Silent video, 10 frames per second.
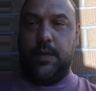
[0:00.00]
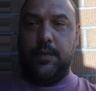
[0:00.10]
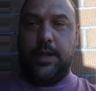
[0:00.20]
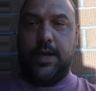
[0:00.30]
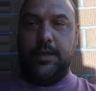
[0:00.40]

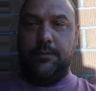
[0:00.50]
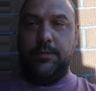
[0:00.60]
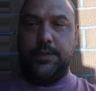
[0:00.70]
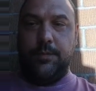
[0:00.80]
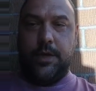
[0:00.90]
Well, I had
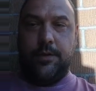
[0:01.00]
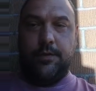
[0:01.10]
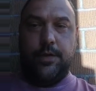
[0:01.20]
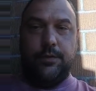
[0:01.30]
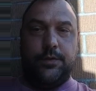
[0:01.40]
some
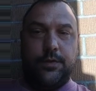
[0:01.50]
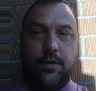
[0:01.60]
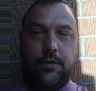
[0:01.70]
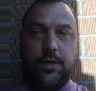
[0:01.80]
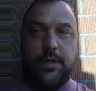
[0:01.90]
other notes
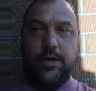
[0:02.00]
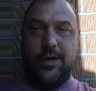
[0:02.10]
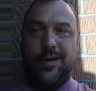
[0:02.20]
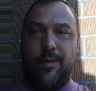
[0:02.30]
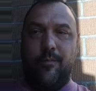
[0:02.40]

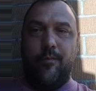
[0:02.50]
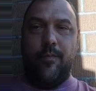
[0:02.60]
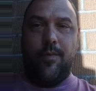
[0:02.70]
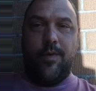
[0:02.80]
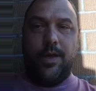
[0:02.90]
on
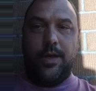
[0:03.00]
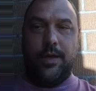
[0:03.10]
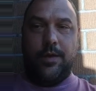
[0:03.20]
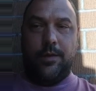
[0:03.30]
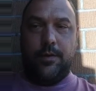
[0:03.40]

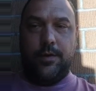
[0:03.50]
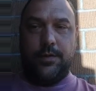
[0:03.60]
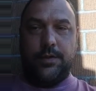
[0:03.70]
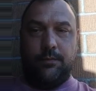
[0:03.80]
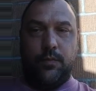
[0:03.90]

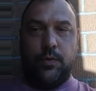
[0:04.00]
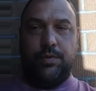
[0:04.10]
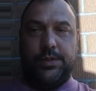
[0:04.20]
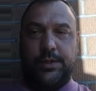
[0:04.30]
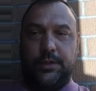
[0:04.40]
some more
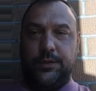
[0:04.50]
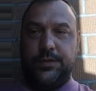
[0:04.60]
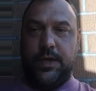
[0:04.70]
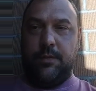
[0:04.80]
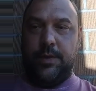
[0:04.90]

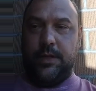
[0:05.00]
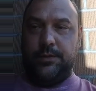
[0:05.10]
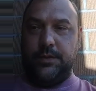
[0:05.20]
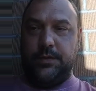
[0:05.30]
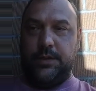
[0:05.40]
particulars there, but
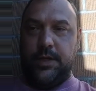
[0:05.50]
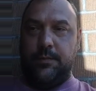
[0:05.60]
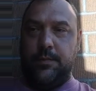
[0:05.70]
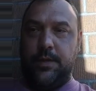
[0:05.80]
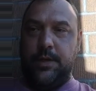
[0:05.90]
I'll just
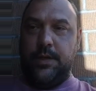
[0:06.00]
come